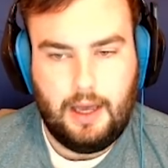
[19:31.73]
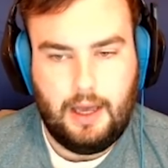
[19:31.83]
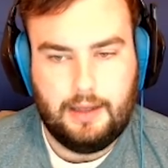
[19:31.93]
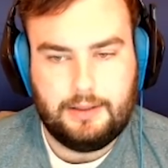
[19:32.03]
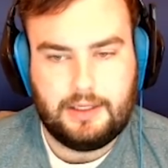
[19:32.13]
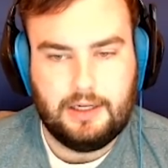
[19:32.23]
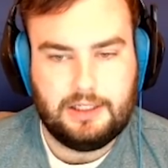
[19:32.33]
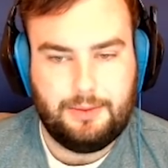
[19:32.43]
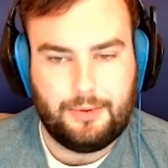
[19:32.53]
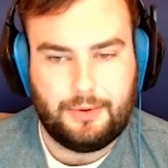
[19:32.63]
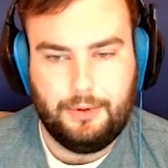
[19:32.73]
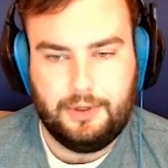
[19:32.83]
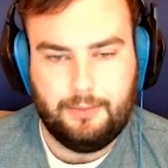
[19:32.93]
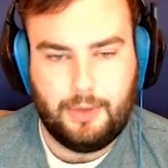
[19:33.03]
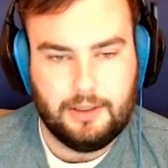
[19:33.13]
She can also be recruited
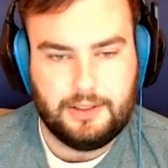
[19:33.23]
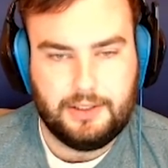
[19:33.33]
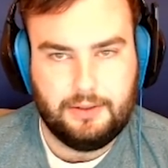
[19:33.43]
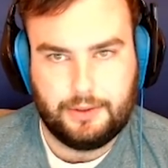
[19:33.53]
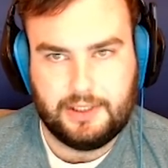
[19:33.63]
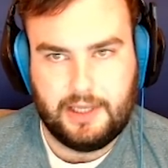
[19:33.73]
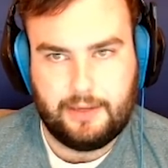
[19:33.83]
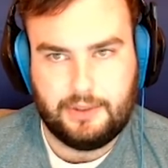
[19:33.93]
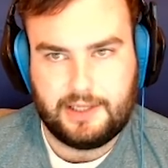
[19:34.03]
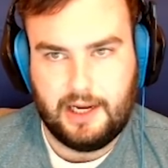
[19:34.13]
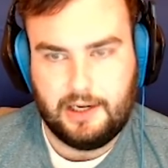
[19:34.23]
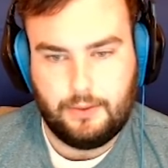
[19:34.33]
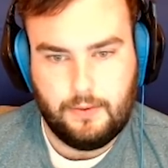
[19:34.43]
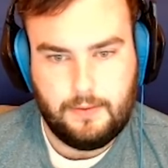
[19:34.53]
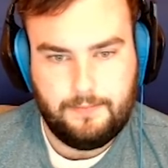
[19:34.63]
in part 2, it looks like, which is kind of cool.